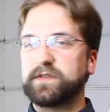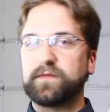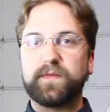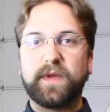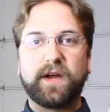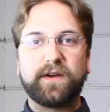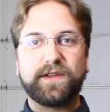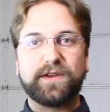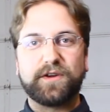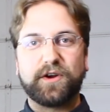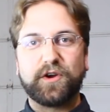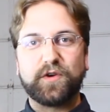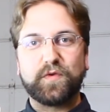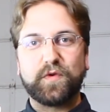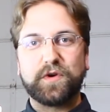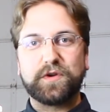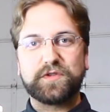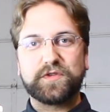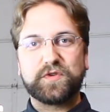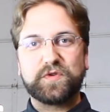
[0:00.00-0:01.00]
of mounting
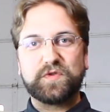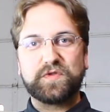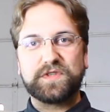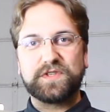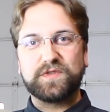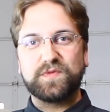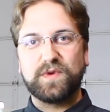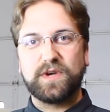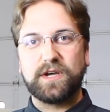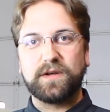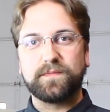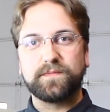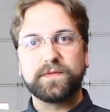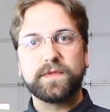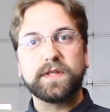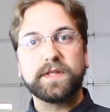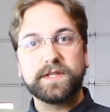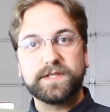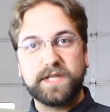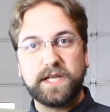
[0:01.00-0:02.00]
hardware and screws as well.
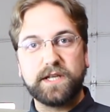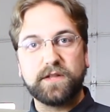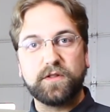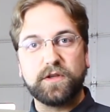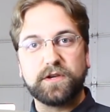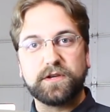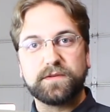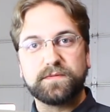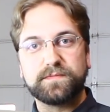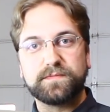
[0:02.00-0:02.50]
Let's take a look.